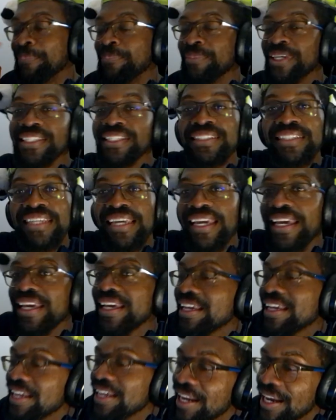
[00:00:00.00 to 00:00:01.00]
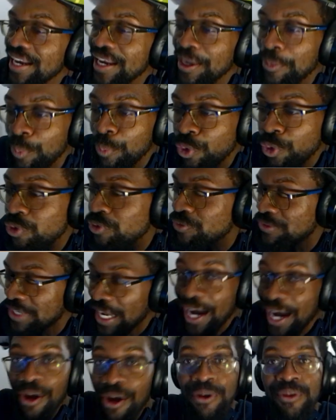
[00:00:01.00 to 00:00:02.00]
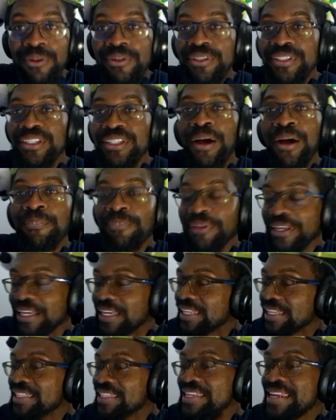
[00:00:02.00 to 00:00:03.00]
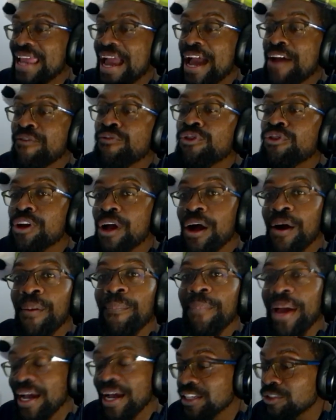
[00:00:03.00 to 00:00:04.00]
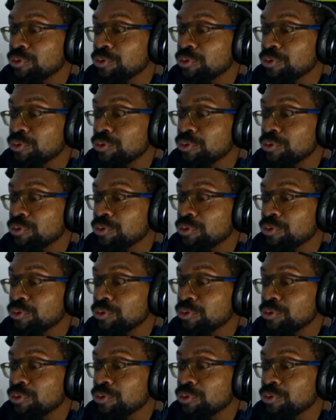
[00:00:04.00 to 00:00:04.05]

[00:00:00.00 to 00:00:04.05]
Missing. Moved out, something, never come